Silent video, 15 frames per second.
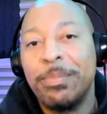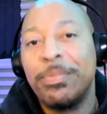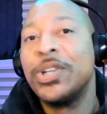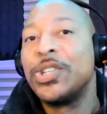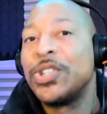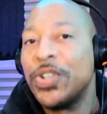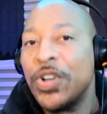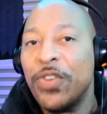
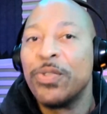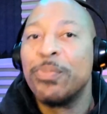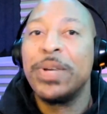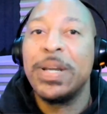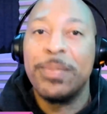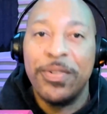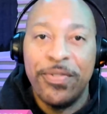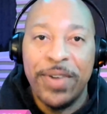pushing over
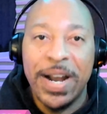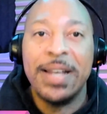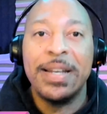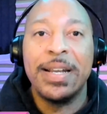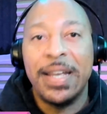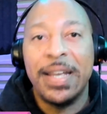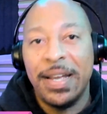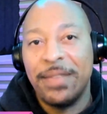people fighting a
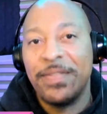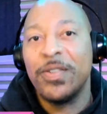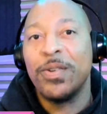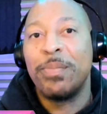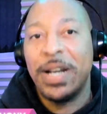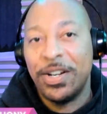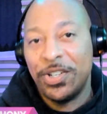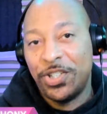kid for a
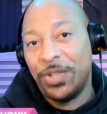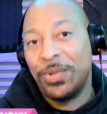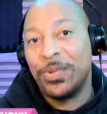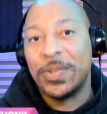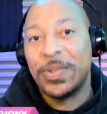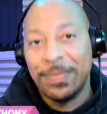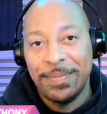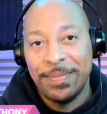pair of shoes.